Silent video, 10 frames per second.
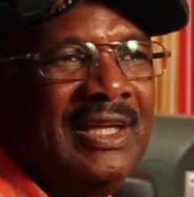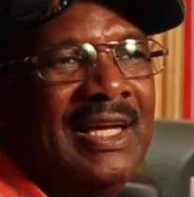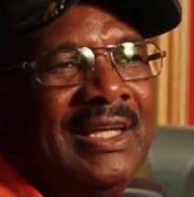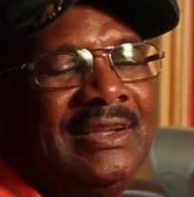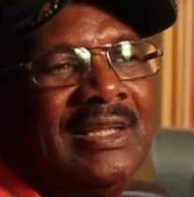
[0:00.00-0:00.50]

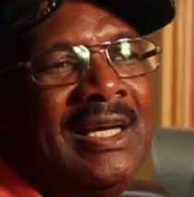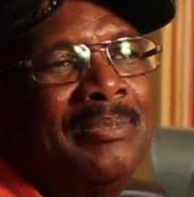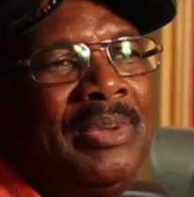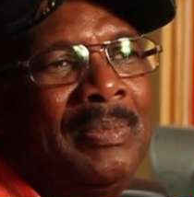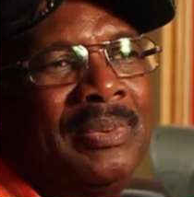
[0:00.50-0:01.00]

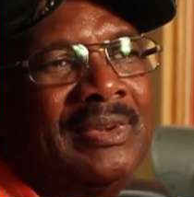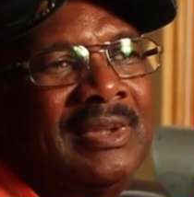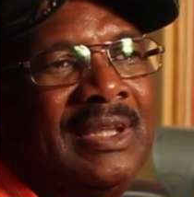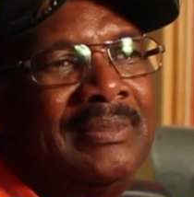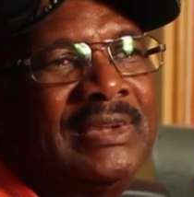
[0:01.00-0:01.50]
and
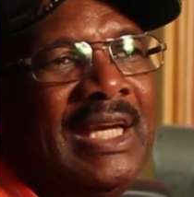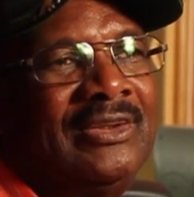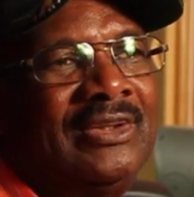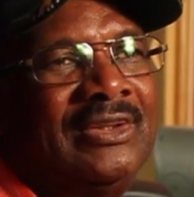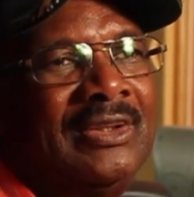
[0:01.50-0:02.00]
people
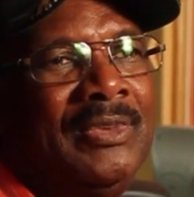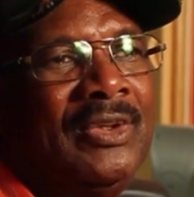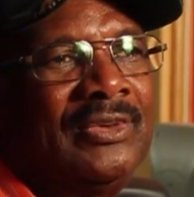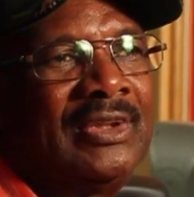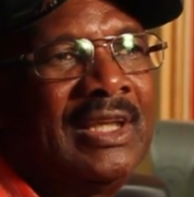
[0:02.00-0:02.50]
tastes the
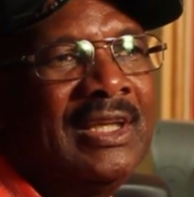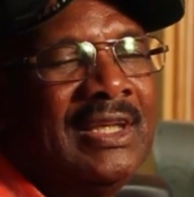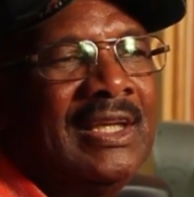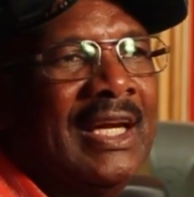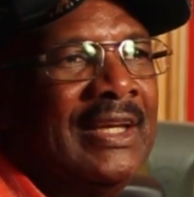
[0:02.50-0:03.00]
music,
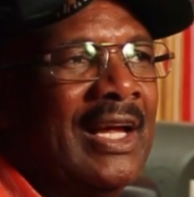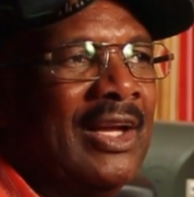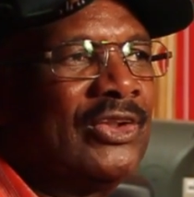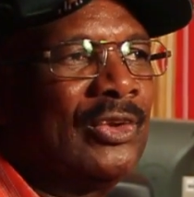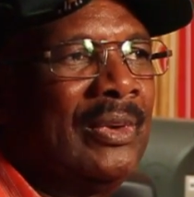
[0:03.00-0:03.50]
and
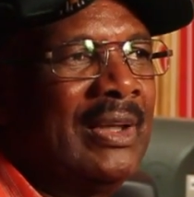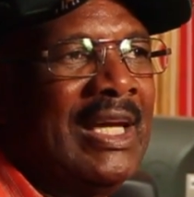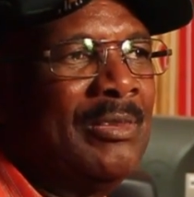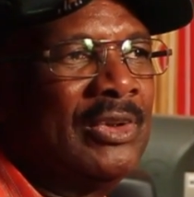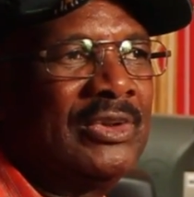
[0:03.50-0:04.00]
also were
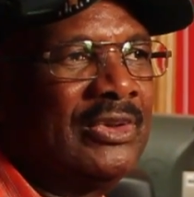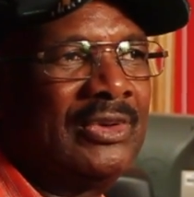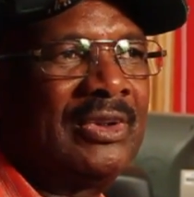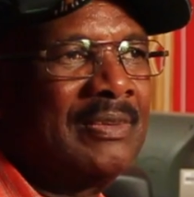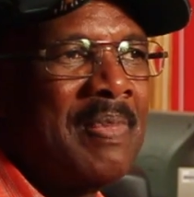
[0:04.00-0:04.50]
able
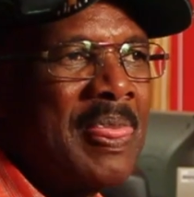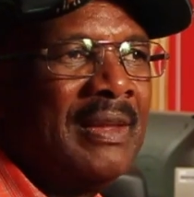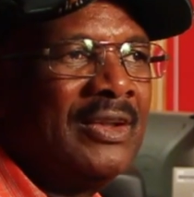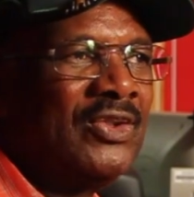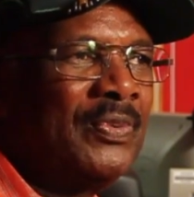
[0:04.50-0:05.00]
to
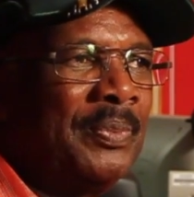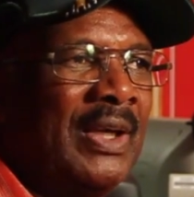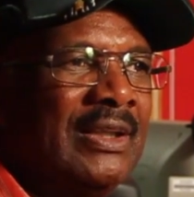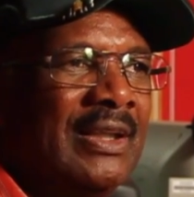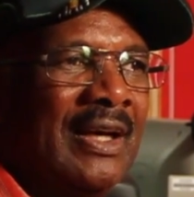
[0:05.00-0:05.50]

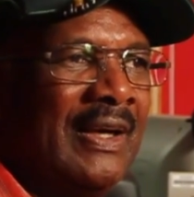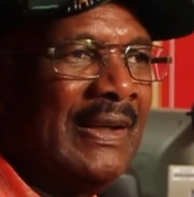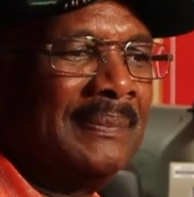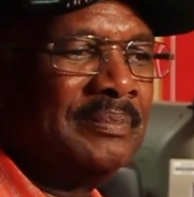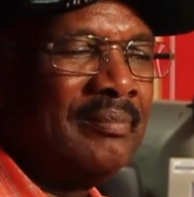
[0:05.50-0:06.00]
spread
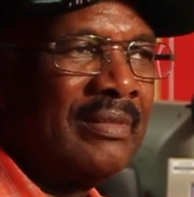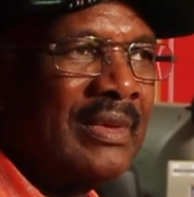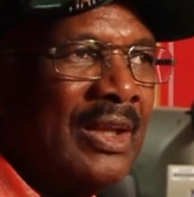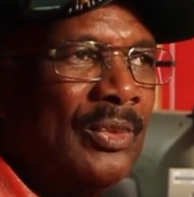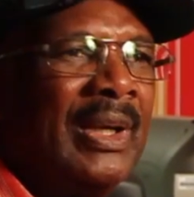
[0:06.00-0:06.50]

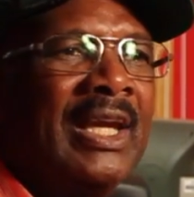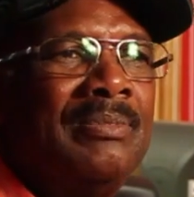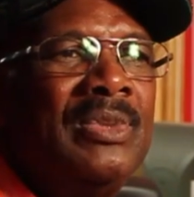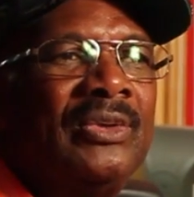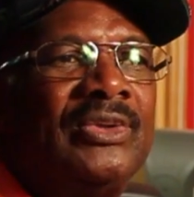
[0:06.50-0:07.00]
reggae
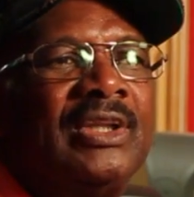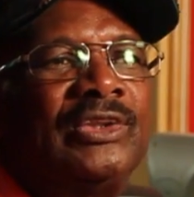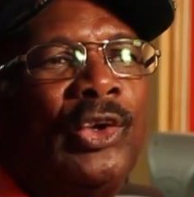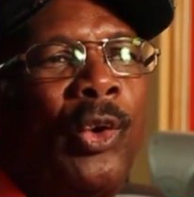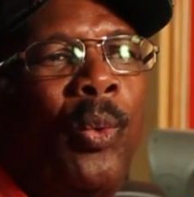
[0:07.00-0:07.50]
music
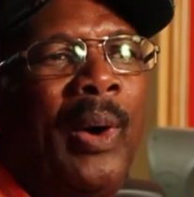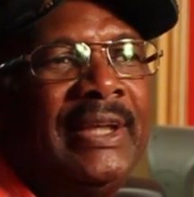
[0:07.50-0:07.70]
to a